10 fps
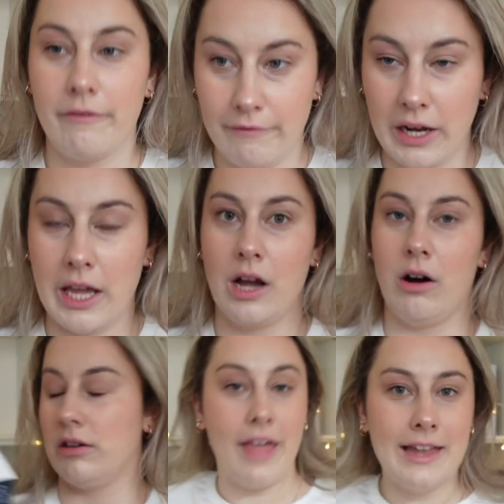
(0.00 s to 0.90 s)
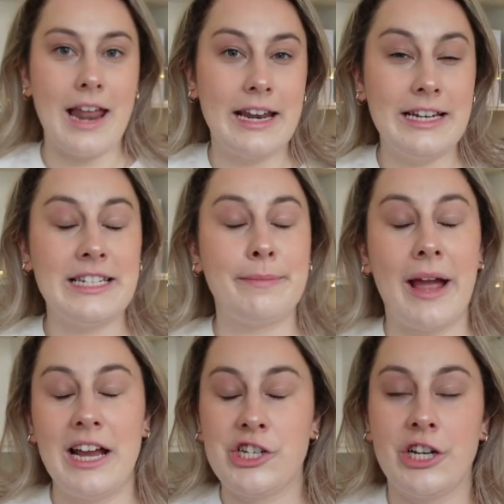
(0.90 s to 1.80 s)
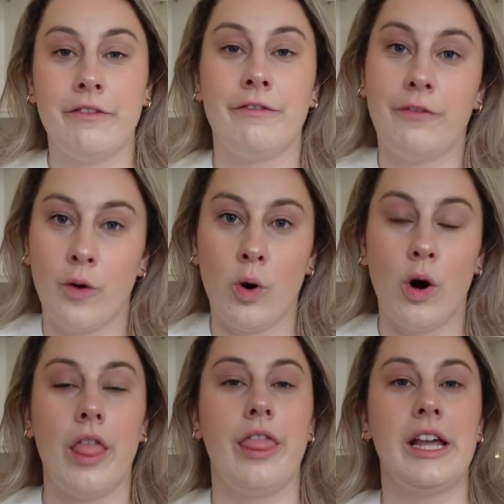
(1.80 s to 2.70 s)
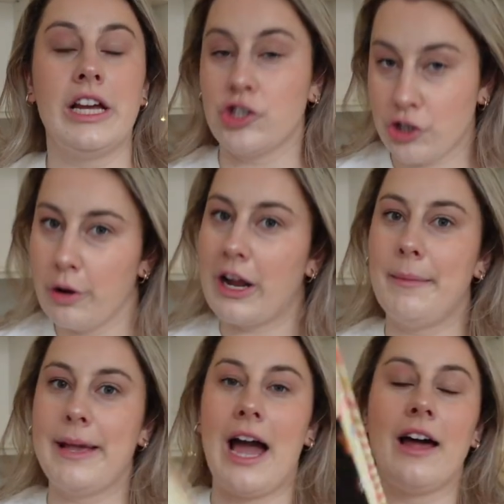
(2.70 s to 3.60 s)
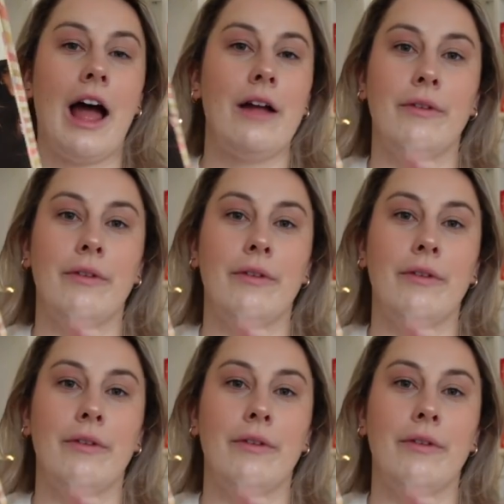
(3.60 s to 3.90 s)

Fucking hot. Then an anticipation for the show coming out, I